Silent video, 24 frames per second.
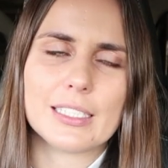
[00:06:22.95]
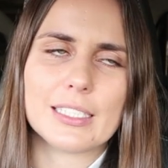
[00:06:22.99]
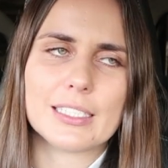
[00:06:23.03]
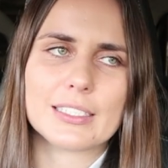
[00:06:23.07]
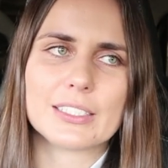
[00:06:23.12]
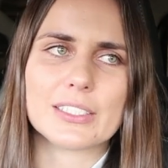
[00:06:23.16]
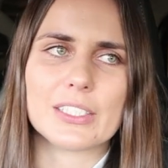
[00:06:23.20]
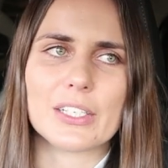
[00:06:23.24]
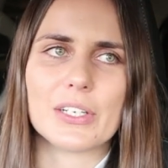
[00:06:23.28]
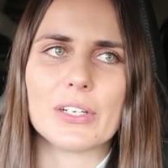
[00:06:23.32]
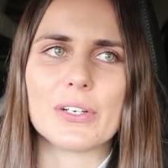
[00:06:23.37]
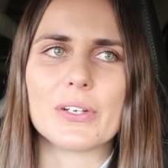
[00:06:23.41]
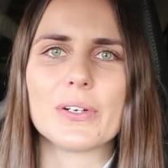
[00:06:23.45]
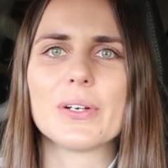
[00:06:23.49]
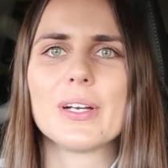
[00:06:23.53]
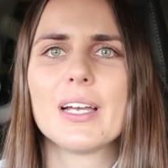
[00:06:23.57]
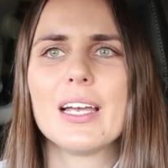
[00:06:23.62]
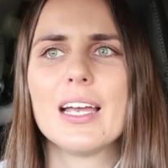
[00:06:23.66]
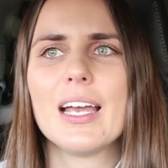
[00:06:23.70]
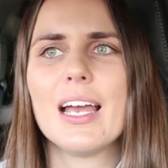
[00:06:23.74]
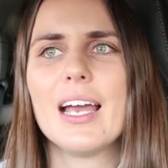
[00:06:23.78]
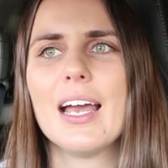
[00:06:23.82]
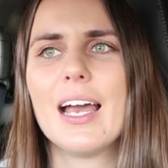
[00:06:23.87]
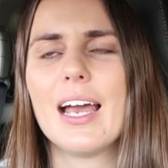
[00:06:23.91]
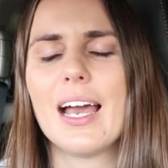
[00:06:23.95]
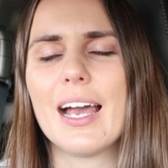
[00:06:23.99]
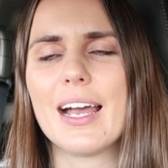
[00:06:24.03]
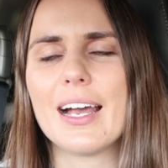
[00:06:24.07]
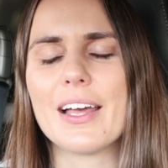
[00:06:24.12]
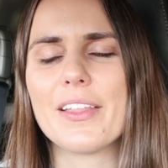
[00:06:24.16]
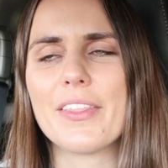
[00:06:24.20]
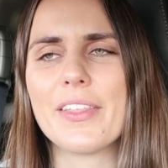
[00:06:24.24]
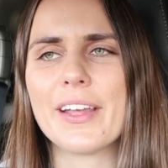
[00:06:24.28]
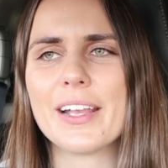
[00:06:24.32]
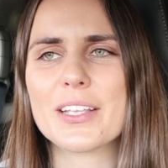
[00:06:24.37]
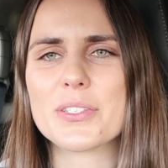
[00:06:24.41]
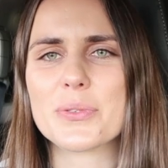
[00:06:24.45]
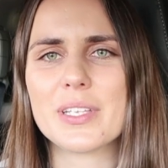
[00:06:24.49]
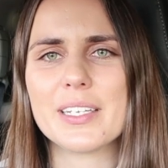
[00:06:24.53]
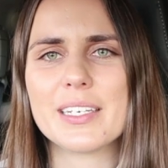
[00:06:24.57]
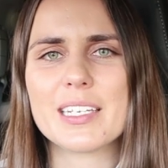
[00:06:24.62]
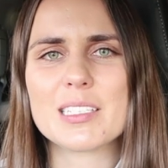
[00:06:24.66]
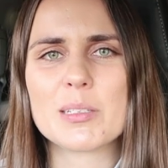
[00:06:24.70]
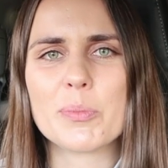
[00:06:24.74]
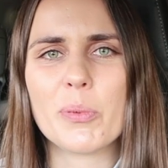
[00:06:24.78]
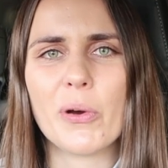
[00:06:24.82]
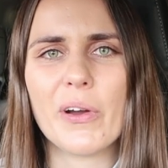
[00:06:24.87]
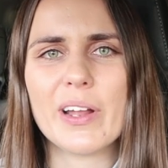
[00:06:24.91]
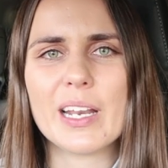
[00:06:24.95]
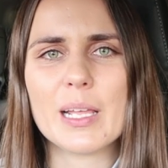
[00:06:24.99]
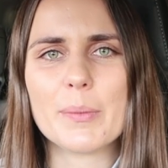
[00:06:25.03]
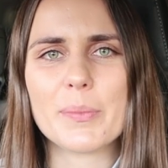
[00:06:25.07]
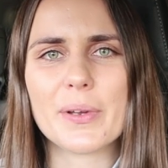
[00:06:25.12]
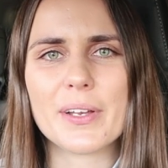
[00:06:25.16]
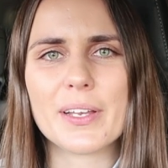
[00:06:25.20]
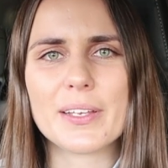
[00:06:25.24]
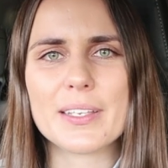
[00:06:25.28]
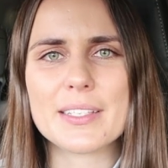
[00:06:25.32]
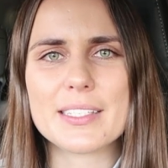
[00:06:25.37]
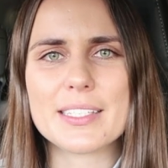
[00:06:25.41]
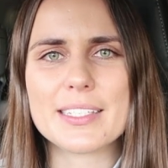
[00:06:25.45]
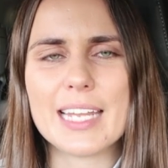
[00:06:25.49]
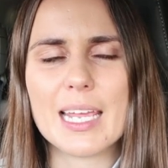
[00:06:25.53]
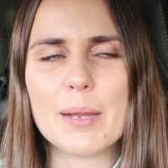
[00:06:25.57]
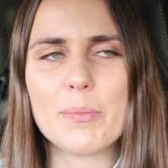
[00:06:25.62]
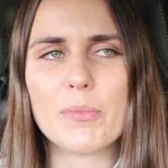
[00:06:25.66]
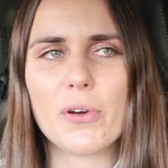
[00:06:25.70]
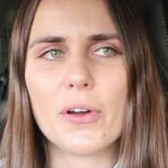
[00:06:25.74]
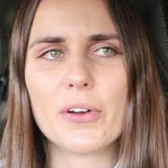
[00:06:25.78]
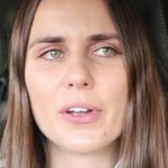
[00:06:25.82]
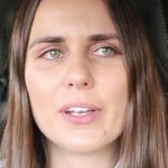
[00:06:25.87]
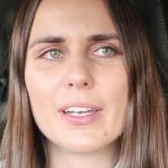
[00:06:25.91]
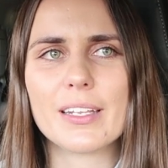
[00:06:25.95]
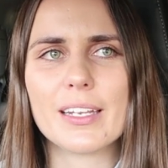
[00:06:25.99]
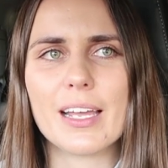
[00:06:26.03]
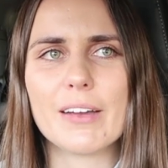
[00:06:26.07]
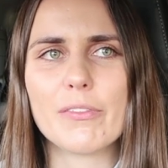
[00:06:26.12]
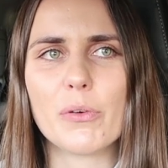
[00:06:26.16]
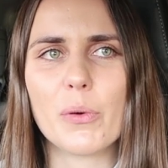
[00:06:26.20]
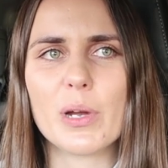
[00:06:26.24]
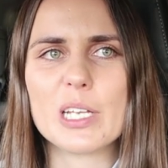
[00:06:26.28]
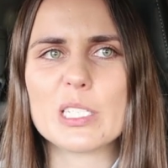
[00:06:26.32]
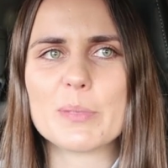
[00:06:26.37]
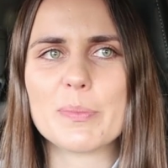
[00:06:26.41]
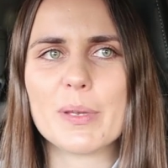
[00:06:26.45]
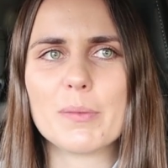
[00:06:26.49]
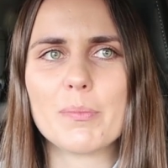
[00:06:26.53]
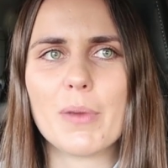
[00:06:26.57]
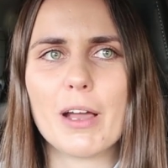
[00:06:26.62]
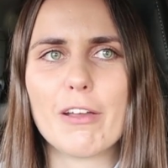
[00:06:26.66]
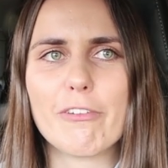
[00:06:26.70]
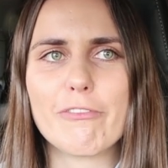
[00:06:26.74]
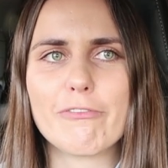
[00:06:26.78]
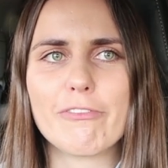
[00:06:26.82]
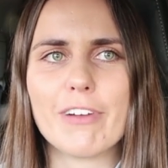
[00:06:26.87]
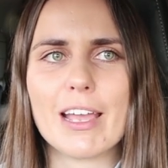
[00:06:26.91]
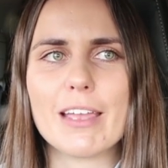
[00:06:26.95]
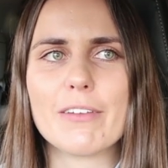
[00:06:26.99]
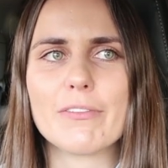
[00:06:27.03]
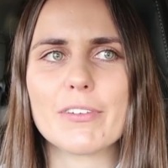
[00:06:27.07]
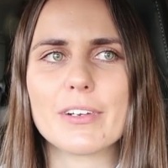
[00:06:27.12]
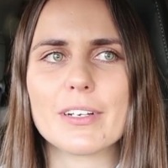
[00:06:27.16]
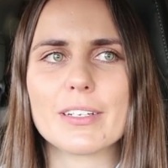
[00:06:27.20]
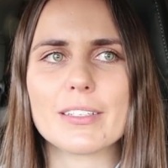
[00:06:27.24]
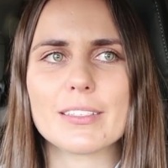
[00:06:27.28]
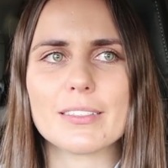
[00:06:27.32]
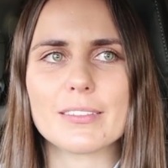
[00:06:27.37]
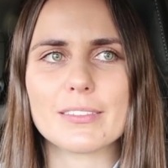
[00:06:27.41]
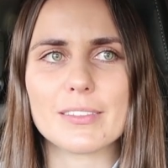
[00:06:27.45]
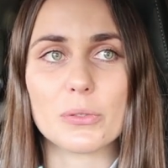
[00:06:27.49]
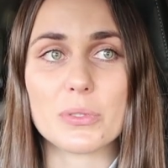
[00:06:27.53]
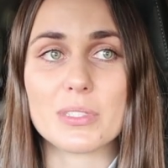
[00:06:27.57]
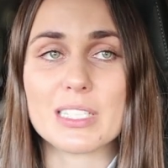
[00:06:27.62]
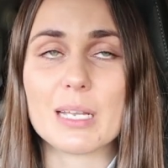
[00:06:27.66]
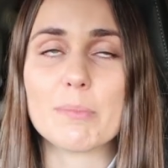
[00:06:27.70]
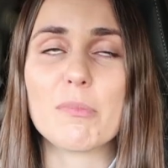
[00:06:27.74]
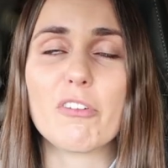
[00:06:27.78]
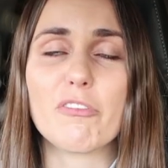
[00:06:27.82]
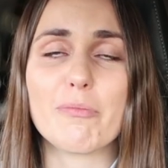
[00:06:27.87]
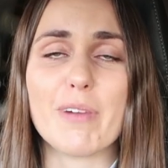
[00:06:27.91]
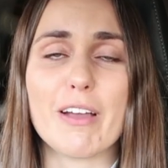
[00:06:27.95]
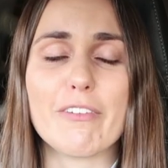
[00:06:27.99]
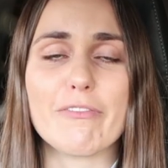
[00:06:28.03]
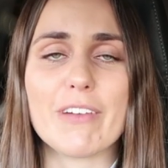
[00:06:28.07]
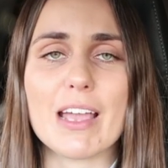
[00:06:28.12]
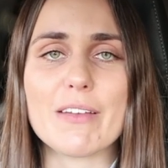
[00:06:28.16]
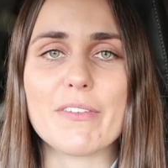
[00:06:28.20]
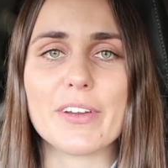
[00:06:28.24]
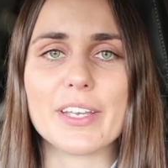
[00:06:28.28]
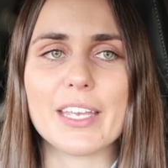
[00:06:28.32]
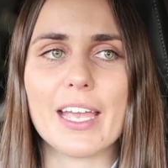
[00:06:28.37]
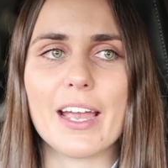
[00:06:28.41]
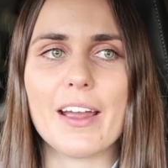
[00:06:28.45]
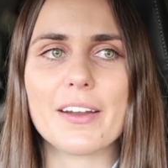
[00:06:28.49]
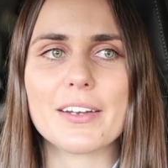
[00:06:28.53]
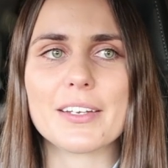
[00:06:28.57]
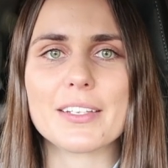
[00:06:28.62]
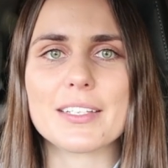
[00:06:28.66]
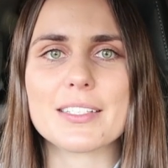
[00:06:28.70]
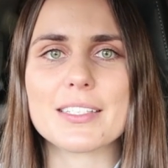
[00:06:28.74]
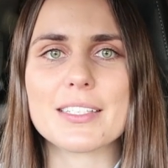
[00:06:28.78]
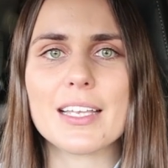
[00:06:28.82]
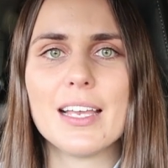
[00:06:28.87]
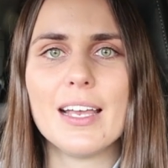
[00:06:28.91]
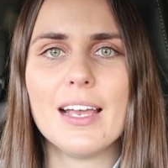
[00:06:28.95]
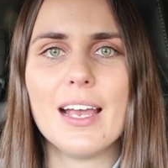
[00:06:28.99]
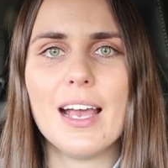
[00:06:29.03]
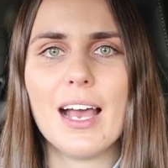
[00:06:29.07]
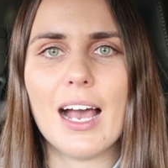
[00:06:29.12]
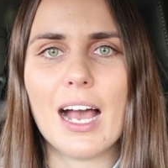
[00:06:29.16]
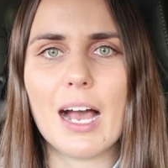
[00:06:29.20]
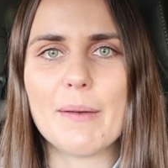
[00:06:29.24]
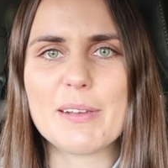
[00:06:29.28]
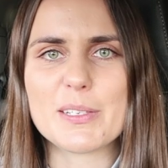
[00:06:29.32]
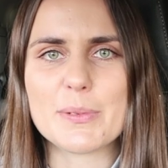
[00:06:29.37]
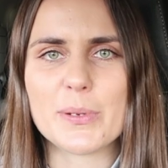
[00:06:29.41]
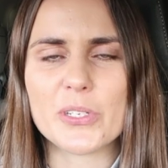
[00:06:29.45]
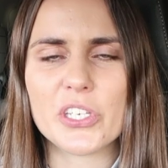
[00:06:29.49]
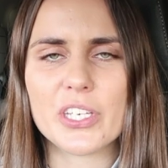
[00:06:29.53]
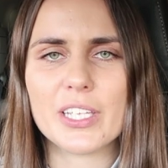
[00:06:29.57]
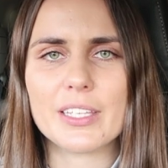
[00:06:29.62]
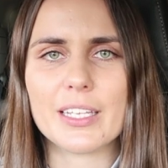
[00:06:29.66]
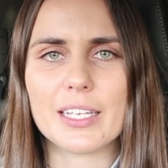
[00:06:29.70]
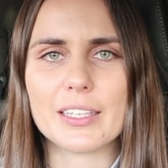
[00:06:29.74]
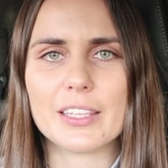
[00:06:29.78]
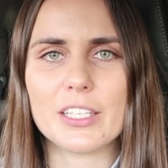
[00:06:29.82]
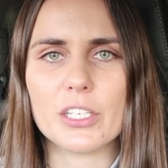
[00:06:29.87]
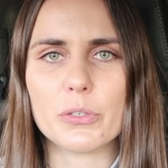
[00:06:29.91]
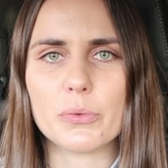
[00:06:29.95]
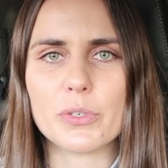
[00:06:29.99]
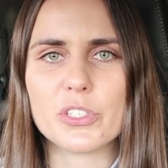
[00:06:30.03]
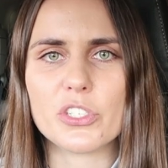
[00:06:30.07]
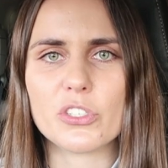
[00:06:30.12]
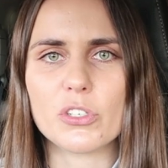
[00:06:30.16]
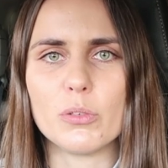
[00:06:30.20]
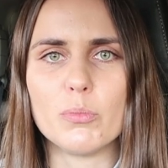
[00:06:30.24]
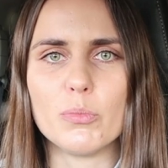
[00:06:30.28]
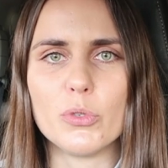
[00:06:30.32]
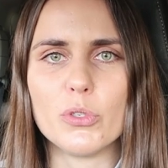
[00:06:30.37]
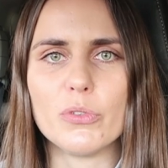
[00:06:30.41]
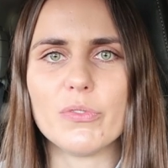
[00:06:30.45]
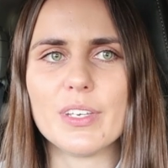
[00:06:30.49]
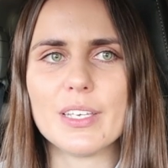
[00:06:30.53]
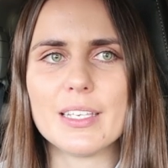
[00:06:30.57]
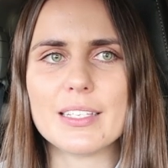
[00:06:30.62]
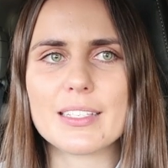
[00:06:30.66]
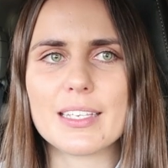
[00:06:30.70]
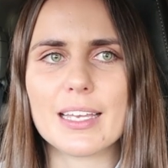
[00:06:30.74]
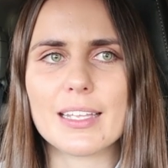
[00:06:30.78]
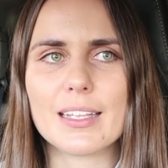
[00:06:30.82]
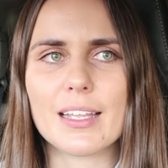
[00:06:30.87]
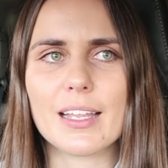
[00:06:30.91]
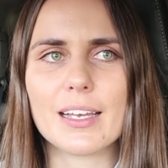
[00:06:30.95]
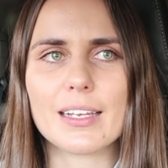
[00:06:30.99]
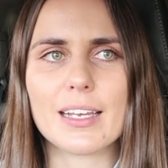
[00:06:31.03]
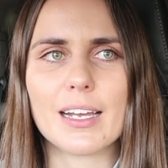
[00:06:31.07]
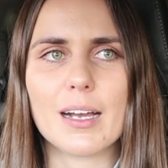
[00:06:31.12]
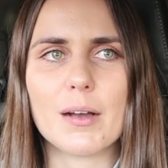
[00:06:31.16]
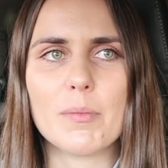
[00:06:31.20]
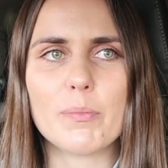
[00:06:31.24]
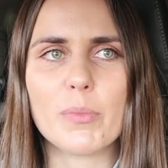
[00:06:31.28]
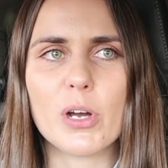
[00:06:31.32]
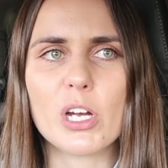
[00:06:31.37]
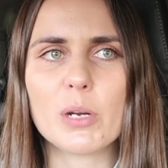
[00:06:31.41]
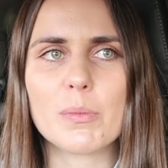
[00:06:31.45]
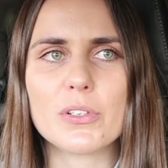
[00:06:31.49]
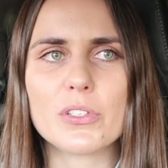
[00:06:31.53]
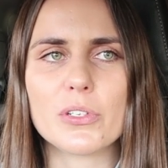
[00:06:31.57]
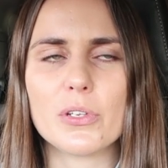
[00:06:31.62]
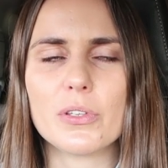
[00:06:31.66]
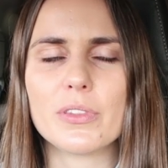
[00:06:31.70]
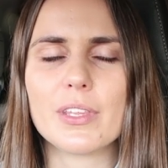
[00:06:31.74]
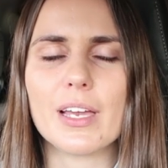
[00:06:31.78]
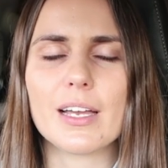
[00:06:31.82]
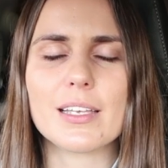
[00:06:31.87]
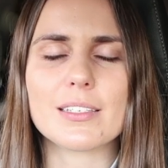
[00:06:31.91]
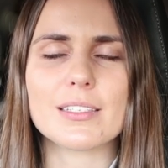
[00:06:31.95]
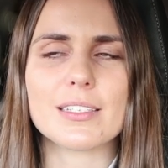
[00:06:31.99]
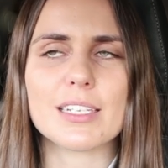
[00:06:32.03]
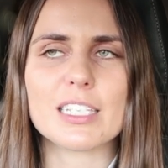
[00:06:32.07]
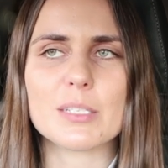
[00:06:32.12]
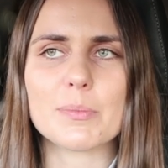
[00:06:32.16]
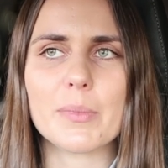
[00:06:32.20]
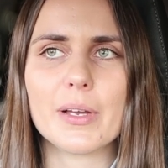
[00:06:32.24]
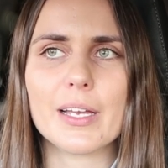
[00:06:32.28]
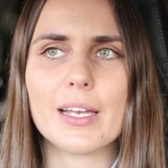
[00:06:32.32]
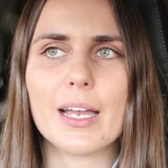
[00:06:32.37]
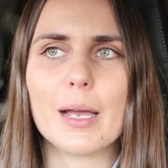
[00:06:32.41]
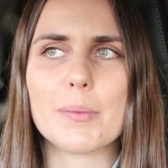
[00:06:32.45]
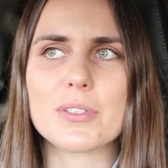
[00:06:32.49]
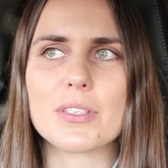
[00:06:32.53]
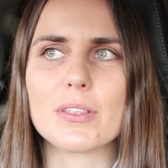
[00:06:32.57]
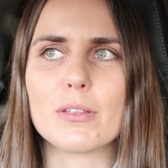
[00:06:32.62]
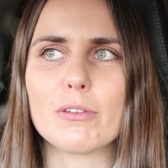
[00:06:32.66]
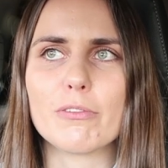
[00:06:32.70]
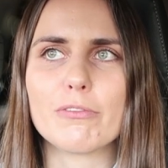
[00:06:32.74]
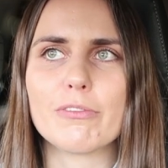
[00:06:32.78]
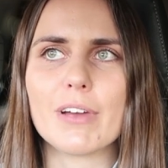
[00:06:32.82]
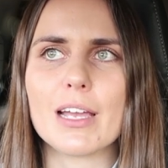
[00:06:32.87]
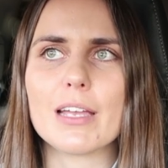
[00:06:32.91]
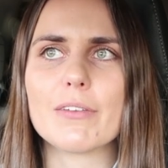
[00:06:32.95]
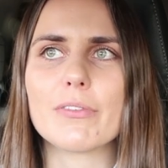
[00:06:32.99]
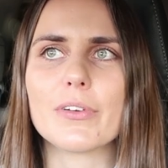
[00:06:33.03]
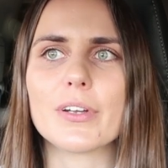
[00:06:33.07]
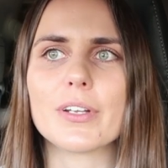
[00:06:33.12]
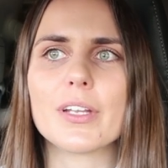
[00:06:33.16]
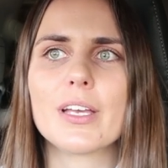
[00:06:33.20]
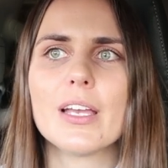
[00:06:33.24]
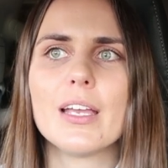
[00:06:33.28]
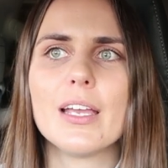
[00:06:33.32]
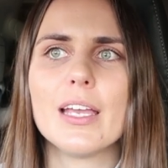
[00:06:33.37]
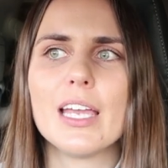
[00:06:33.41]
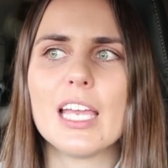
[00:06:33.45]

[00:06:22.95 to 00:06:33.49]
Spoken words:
So I think it's really disappointing because Team Rocket have always been my favorite, well, some of my favorite characters, especially in like the original movies, and like Pokemon 2000 is my absolute favorite.